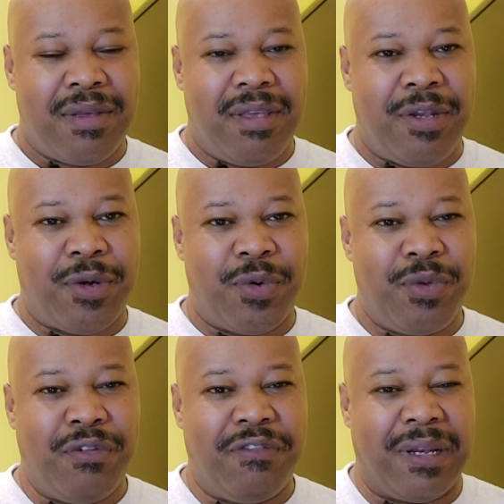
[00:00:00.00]
you know,
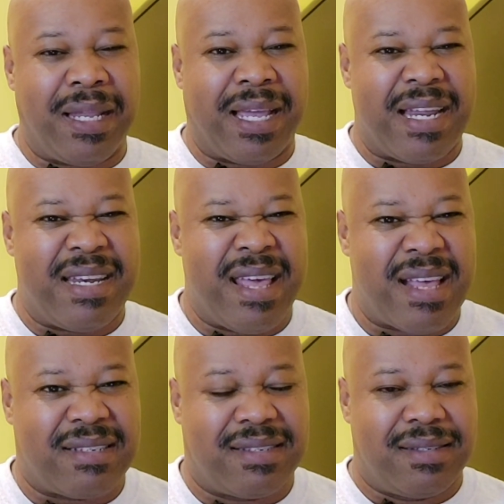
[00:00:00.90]
you fit like a
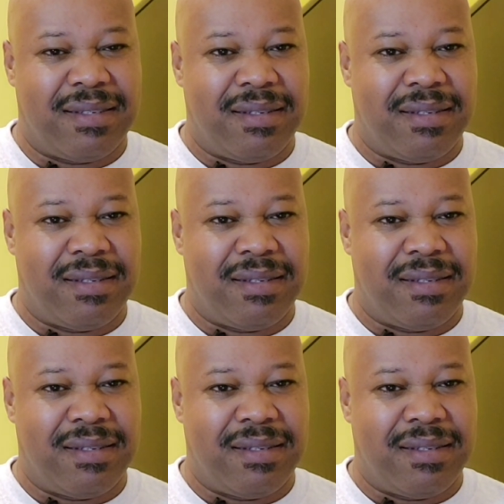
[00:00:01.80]
nest,